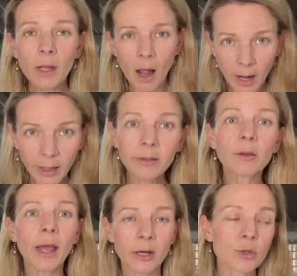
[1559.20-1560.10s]
I like
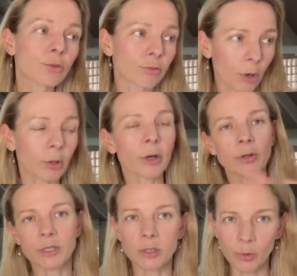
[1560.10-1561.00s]
the actual roller
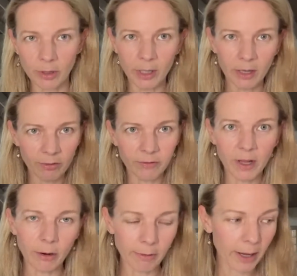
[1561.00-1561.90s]
coasters where you're getting
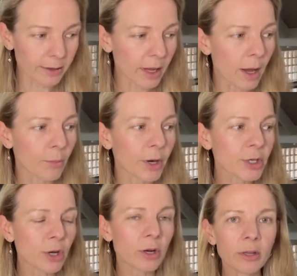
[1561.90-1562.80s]
flung around, but I
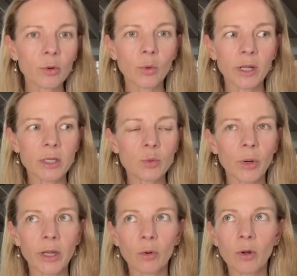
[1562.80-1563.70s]
don't the ones where
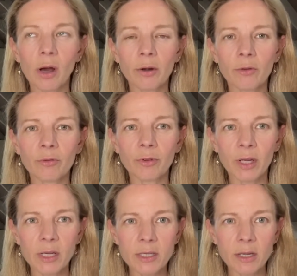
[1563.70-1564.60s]
you're kind of
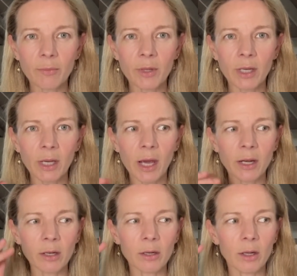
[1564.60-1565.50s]
in something and
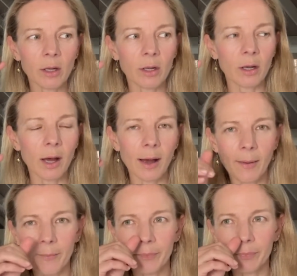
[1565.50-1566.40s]
it,
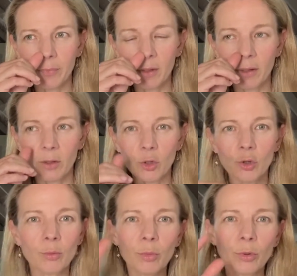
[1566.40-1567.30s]

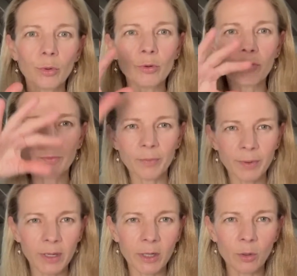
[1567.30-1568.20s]
you move,
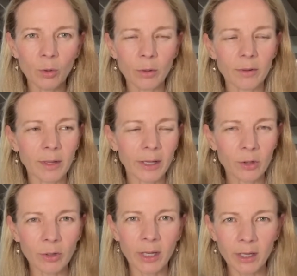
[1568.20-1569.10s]
but it, like
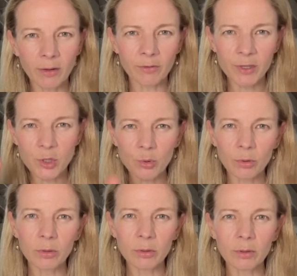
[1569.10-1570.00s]
you're getting a
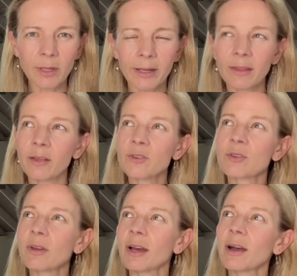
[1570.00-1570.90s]
visual, like they,
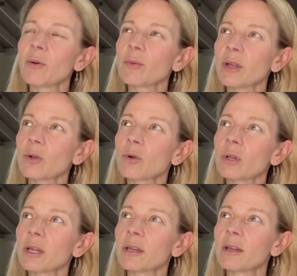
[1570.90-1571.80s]
what do you call it?